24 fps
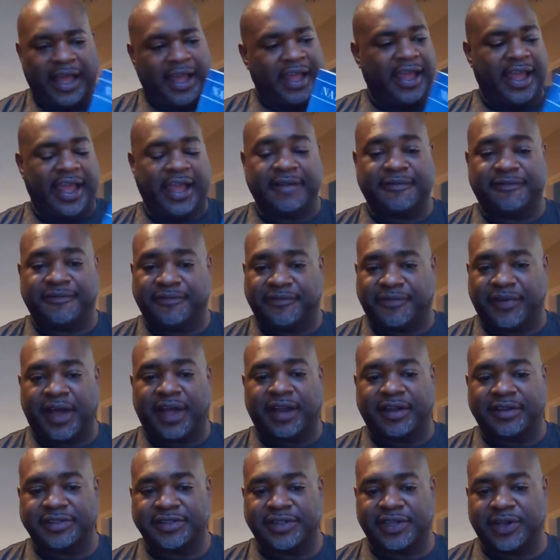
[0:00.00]
it
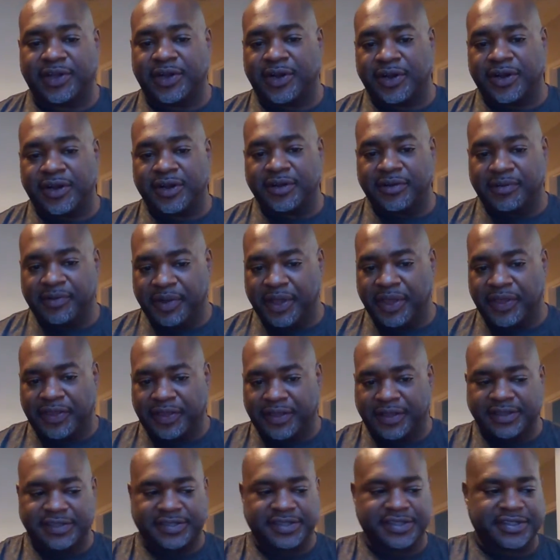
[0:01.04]
follows along
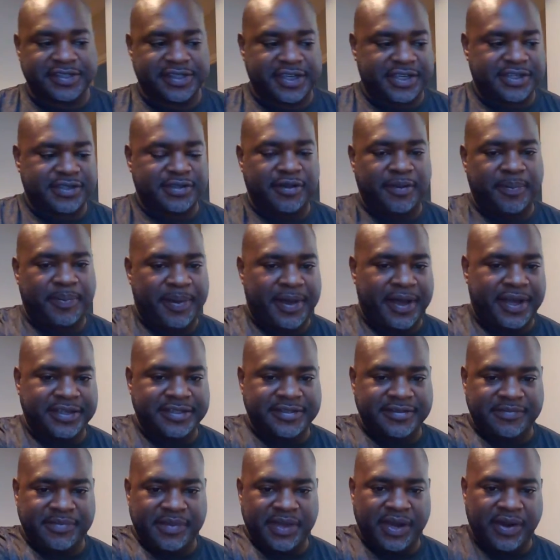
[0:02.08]
with success through a
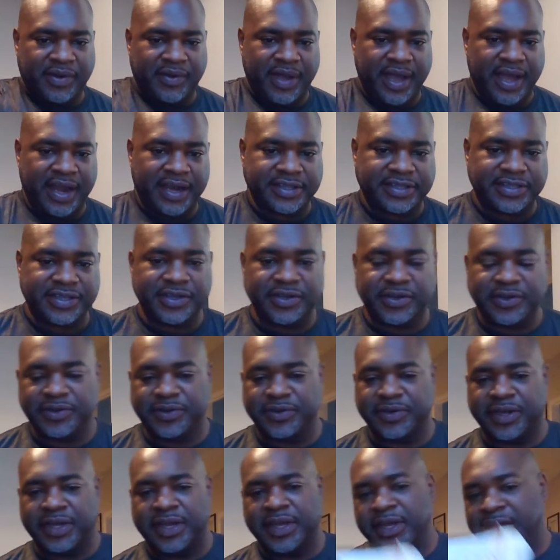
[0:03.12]
positive mental
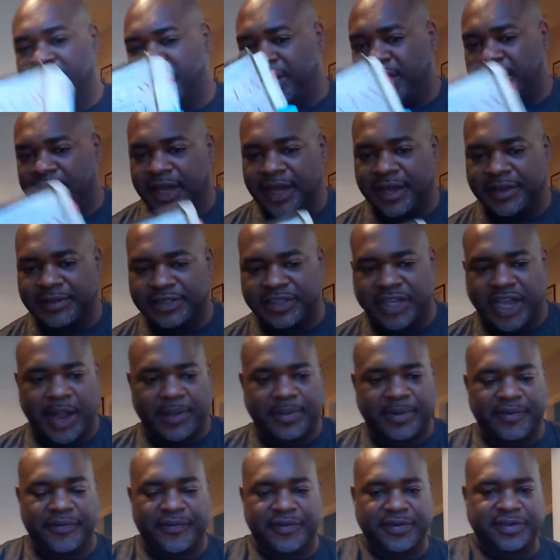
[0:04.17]
attitude uh,
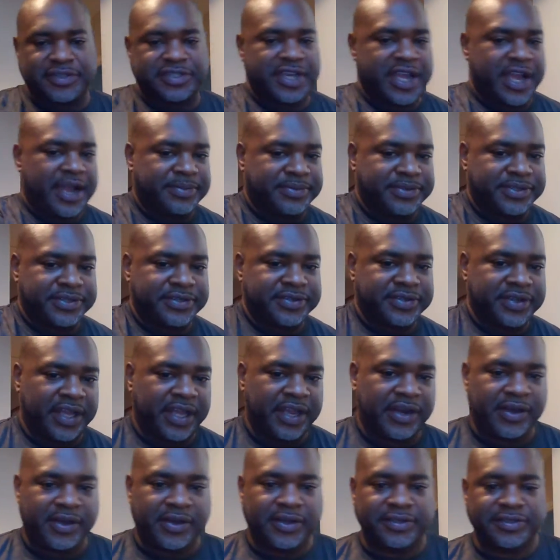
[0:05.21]
chapter for chapter.
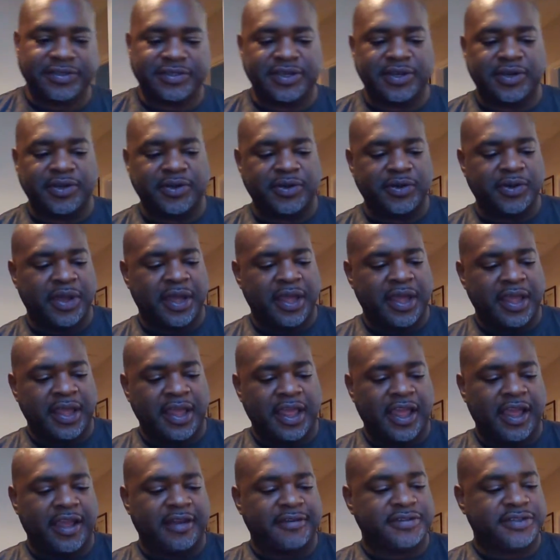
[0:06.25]
It also
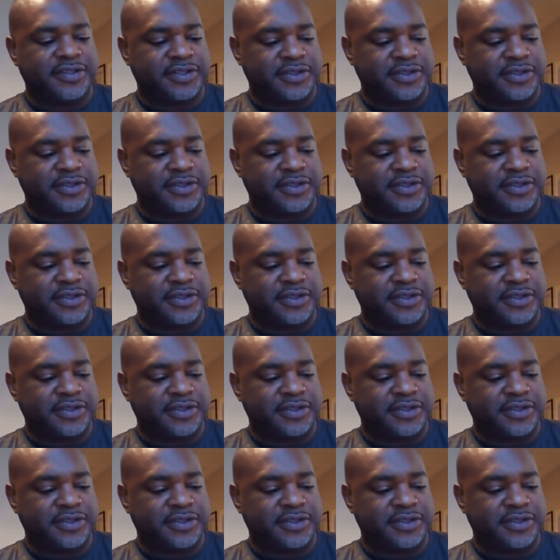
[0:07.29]
gives